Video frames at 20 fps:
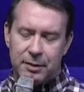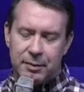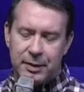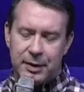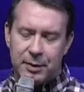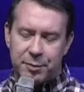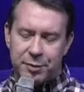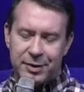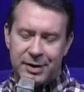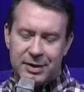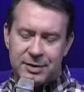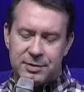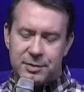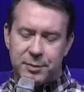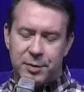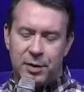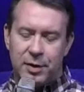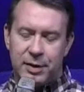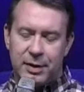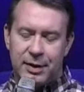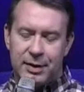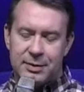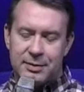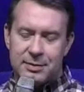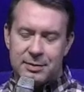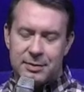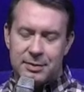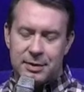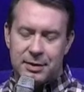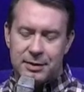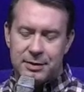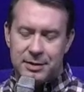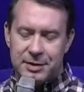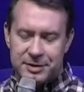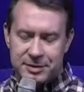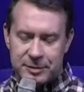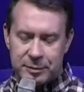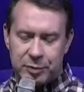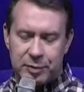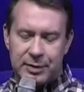and impress upon us the
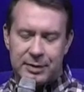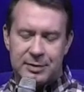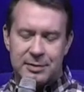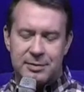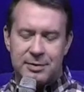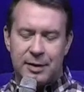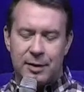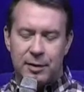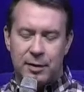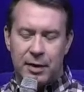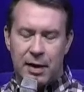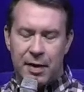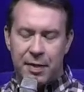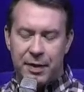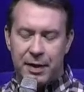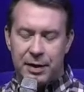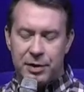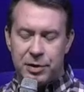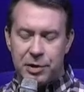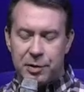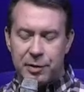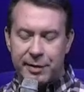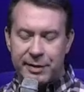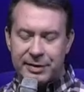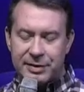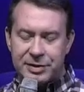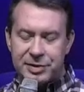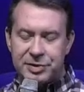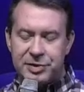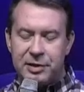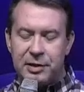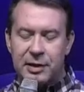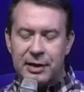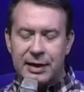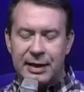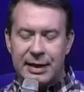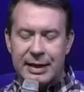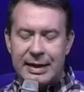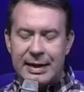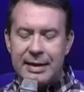disciplines that you are
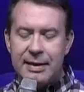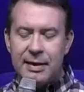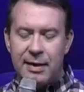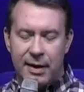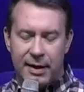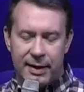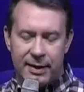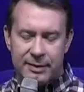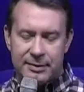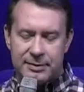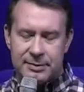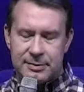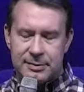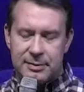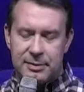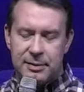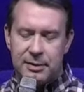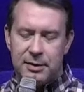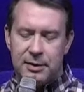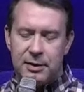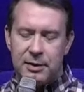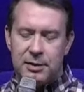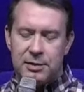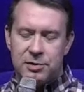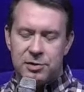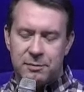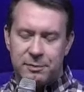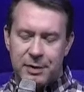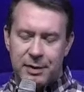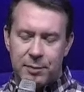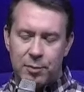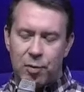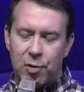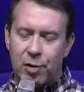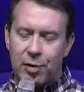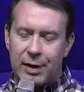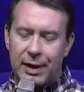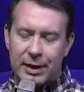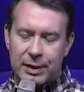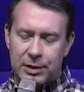instilling in us to be more
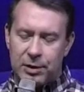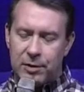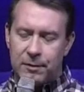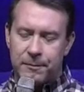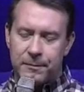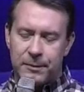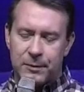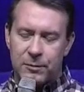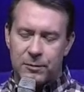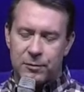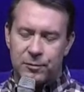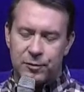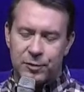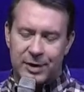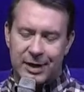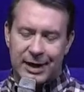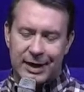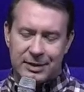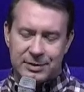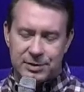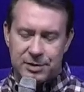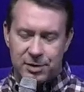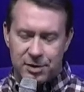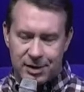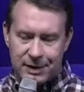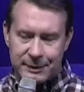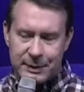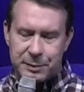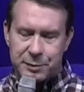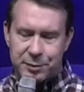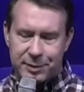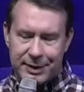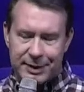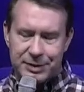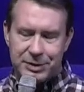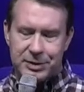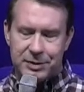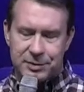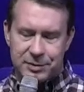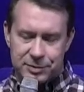like you. For God, it's in your name I pray,
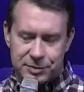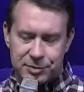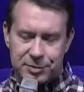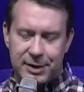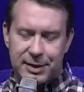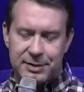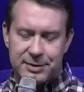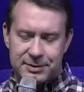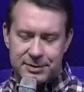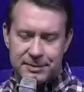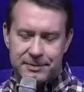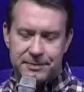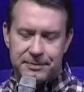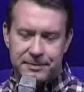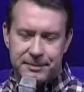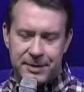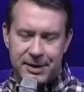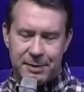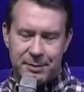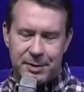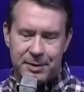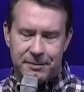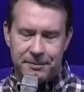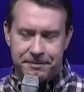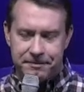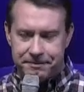Jesus Christ. Amen.